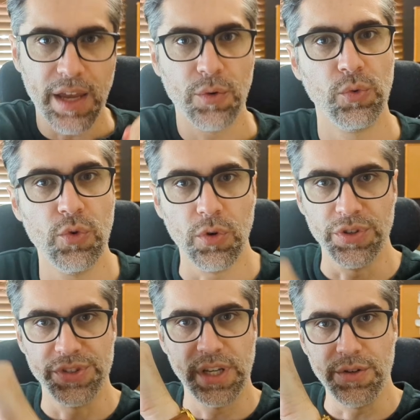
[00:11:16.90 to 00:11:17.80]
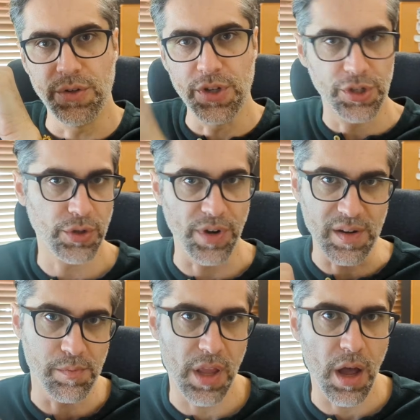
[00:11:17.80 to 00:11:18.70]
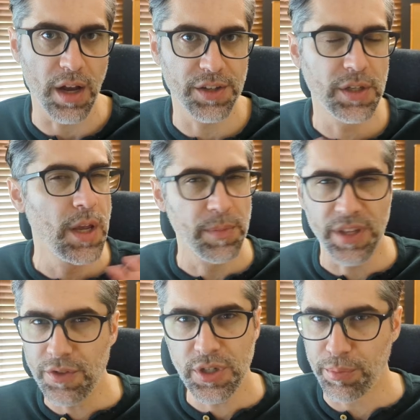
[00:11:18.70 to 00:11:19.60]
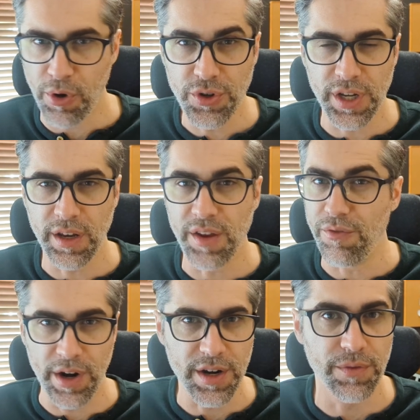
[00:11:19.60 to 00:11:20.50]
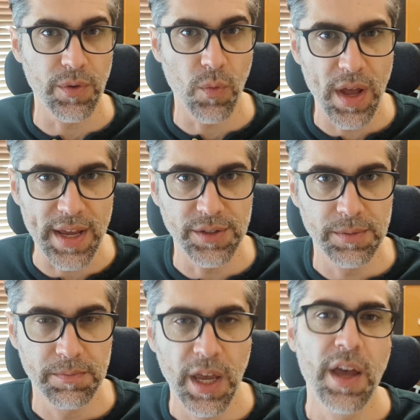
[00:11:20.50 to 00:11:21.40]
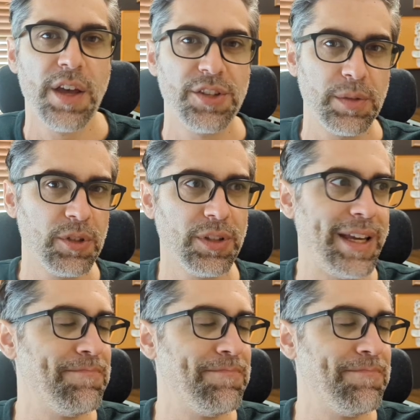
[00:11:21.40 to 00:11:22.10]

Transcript: rules into discrete blocks, but they've just approached it in very different ways. Similarly,